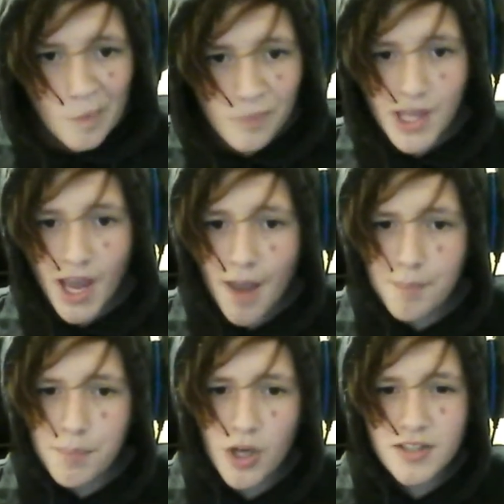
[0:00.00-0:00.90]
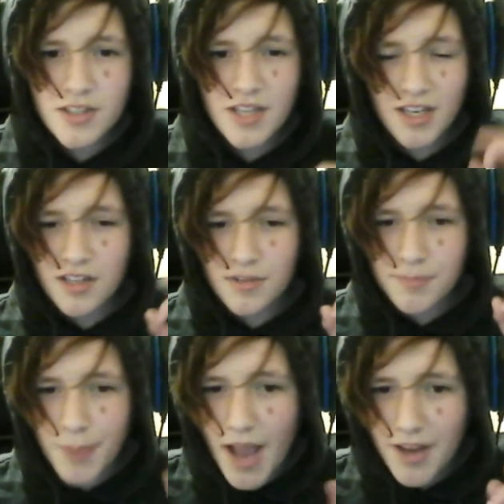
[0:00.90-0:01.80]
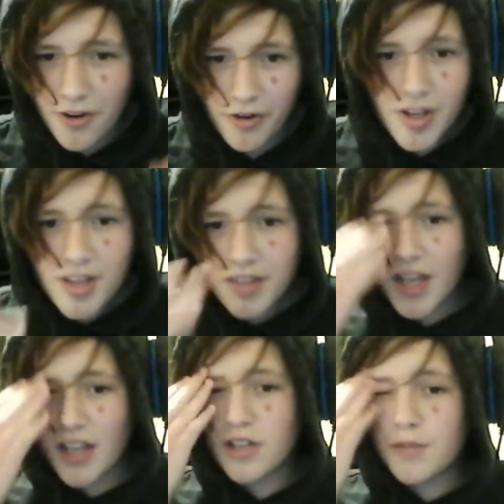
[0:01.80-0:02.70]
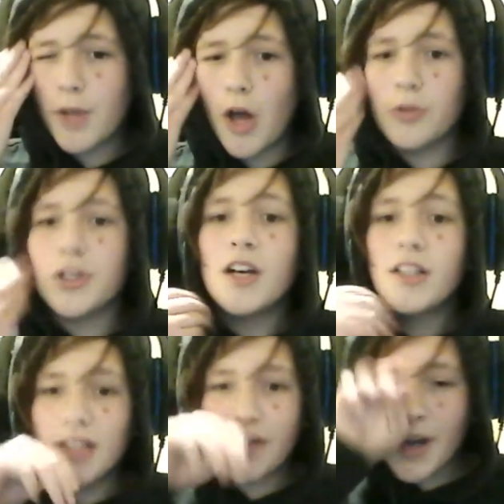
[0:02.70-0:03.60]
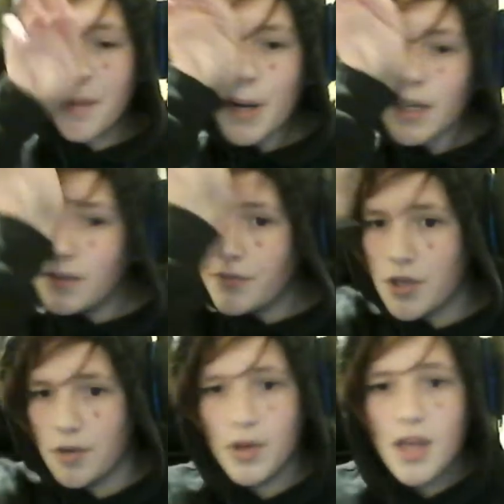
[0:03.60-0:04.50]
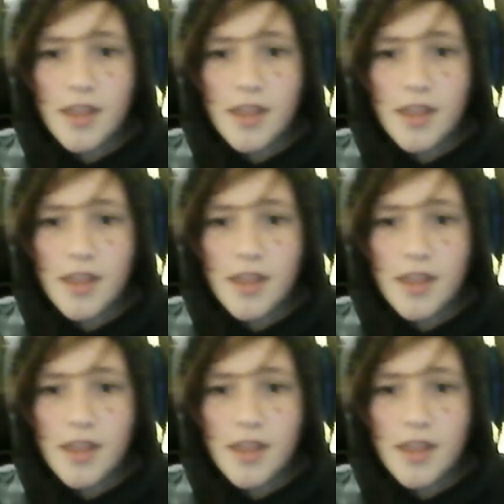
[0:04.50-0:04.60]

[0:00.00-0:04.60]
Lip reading: When the hat pods expire, they explode, leaving a puddle of goo.